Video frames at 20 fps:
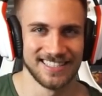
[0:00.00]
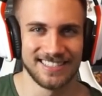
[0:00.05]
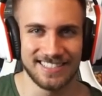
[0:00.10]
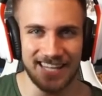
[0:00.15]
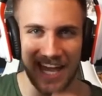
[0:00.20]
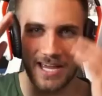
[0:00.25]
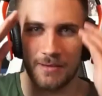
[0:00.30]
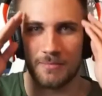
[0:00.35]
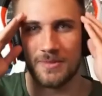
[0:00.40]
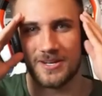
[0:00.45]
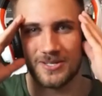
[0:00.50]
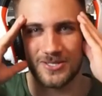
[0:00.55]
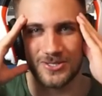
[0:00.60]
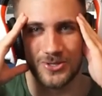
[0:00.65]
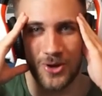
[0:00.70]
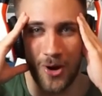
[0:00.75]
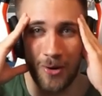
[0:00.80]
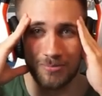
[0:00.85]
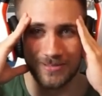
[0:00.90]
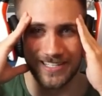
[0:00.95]
Damn, that is
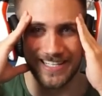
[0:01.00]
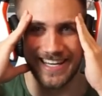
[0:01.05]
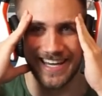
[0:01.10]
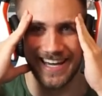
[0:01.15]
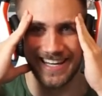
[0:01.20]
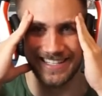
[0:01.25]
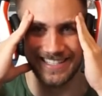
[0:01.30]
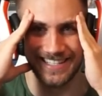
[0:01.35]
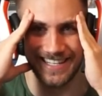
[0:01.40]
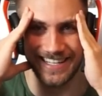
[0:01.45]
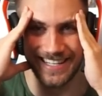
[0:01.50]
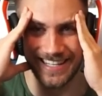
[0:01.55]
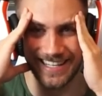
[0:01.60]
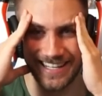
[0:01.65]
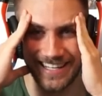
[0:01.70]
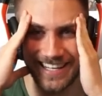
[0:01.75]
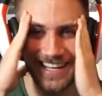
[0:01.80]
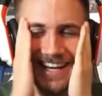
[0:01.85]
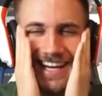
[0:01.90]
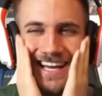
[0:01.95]
complicated.
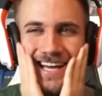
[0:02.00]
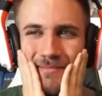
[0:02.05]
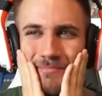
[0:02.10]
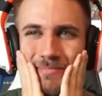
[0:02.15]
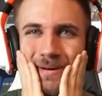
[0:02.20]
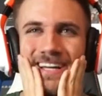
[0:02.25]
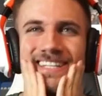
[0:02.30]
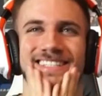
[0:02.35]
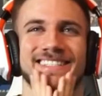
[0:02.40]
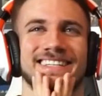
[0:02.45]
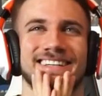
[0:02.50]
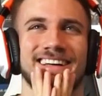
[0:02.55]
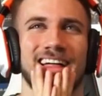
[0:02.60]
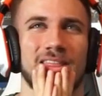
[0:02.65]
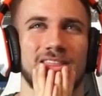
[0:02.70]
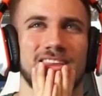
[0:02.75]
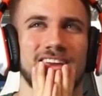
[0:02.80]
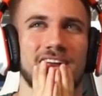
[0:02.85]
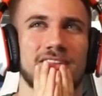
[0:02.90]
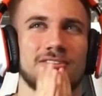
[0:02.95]
But
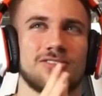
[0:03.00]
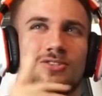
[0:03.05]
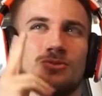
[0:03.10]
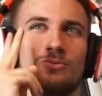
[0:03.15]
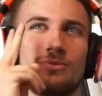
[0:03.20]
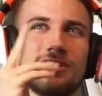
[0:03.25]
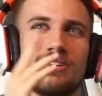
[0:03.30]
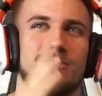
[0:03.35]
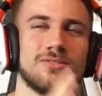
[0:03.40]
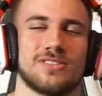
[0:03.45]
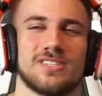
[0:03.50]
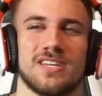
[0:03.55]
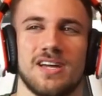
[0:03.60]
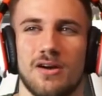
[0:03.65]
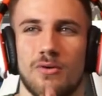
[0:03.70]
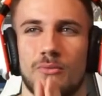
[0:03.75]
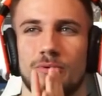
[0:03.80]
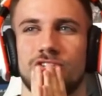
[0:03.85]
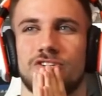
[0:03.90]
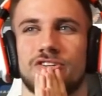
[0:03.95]
the other two videos
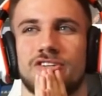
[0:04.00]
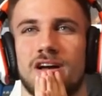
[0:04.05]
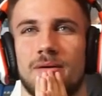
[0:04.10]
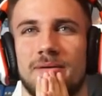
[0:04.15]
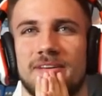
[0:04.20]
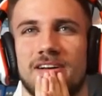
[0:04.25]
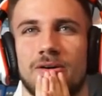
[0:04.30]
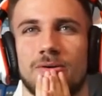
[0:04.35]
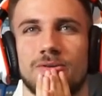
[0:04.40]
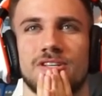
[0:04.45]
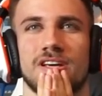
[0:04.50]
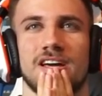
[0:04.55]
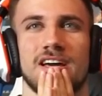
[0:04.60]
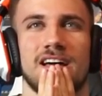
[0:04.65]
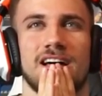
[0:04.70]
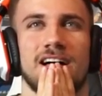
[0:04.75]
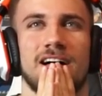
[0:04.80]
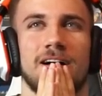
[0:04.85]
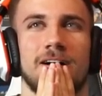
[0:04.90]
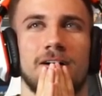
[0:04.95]
which are coming out
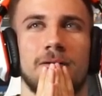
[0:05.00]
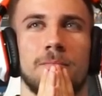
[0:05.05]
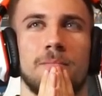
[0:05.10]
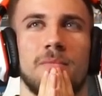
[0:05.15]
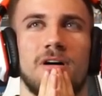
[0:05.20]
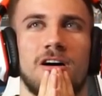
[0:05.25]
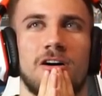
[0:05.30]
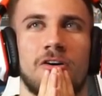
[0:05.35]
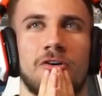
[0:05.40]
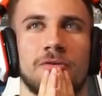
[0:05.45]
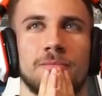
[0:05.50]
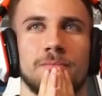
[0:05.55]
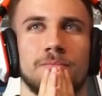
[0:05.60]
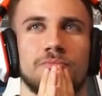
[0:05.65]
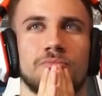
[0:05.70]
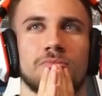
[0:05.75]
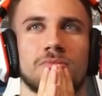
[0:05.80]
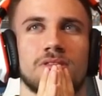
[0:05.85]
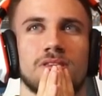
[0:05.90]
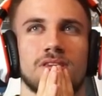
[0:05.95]
are
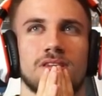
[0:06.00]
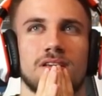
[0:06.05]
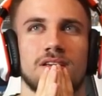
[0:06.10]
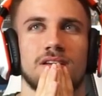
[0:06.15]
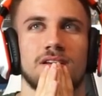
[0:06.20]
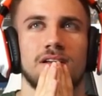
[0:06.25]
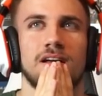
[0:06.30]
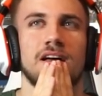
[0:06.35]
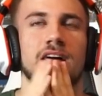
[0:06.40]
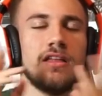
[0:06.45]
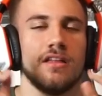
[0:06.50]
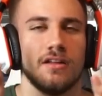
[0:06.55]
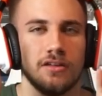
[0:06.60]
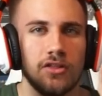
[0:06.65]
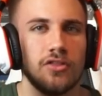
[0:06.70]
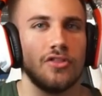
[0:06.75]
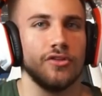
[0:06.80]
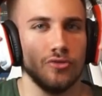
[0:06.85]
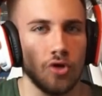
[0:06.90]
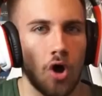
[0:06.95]
the
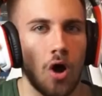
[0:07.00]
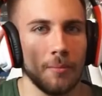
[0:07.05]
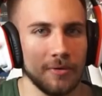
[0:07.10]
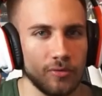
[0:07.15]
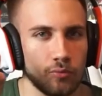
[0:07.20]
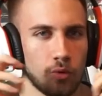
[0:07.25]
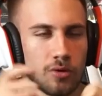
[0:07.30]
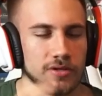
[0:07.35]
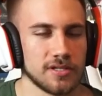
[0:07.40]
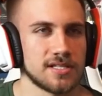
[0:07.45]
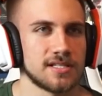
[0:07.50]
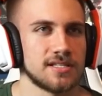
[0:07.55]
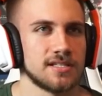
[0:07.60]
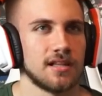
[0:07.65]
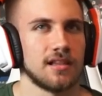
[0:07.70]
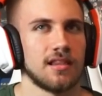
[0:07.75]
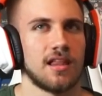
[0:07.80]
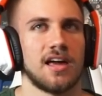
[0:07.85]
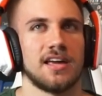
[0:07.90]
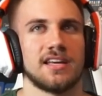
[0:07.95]
normal ones,
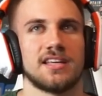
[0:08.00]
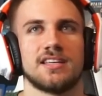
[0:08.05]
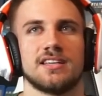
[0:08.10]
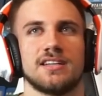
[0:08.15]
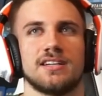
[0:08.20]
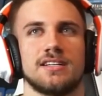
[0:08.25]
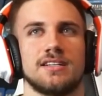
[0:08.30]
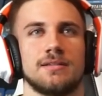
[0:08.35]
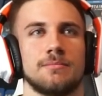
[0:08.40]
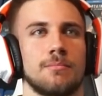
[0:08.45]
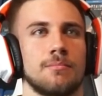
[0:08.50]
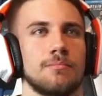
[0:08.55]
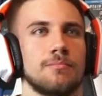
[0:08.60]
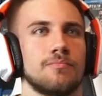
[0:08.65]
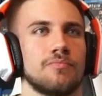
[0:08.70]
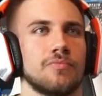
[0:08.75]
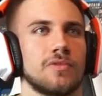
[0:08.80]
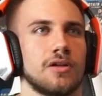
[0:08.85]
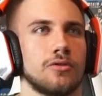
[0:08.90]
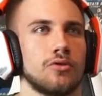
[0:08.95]
like
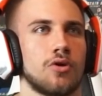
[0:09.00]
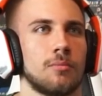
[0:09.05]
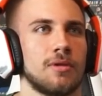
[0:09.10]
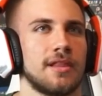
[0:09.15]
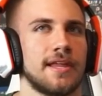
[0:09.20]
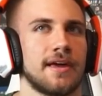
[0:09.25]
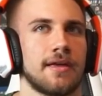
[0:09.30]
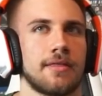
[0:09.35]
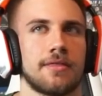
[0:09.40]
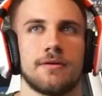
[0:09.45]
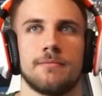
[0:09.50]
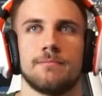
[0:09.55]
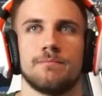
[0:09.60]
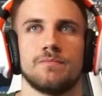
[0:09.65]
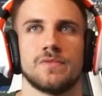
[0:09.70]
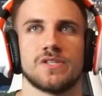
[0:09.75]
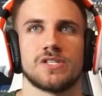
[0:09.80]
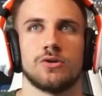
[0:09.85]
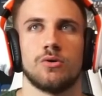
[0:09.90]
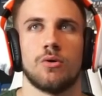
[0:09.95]
normal length.
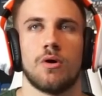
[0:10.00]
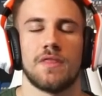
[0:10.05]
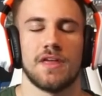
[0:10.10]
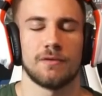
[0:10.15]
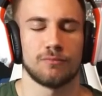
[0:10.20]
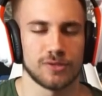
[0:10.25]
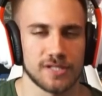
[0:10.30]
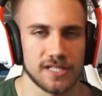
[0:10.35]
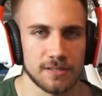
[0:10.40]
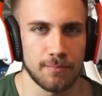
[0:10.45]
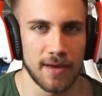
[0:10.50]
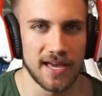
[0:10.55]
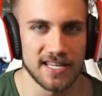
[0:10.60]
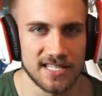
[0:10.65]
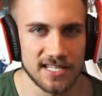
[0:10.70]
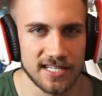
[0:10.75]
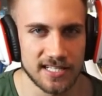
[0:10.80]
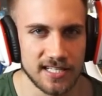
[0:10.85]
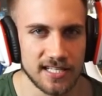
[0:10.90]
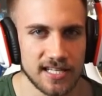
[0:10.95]
So that was it,
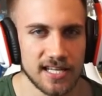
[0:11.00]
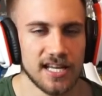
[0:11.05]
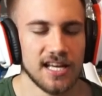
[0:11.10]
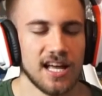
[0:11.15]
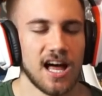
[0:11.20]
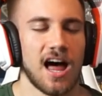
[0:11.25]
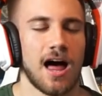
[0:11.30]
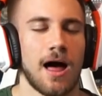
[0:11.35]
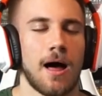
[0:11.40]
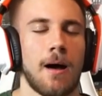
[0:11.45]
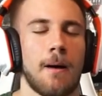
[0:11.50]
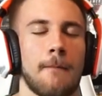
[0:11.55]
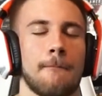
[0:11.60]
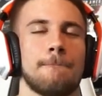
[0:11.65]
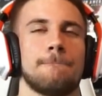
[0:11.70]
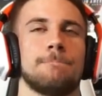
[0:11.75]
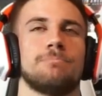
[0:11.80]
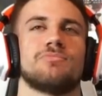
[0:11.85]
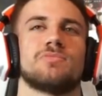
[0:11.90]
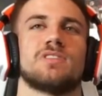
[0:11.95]
basically. Let
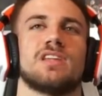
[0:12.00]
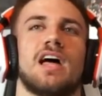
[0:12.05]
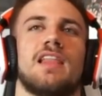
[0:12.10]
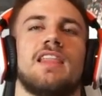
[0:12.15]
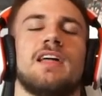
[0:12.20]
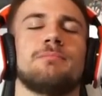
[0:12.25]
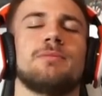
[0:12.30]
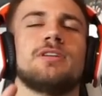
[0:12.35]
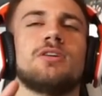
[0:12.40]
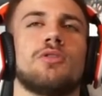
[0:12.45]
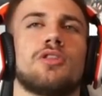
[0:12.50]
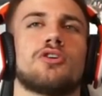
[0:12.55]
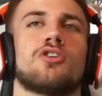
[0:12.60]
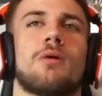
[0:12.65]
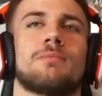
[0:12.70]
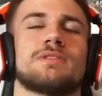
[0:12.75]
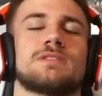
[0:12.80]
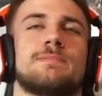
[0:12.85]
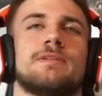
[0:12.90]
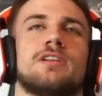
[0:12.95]
me know in the
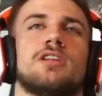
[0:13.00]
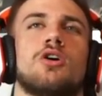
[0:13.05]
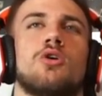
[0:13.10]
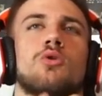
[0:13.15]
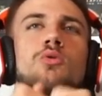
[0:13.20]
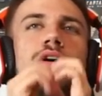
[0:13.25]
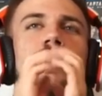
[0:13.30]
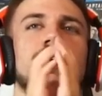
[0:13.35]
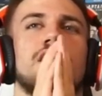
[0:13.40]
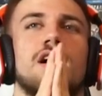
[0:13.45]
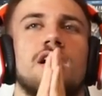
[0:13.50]
comments below.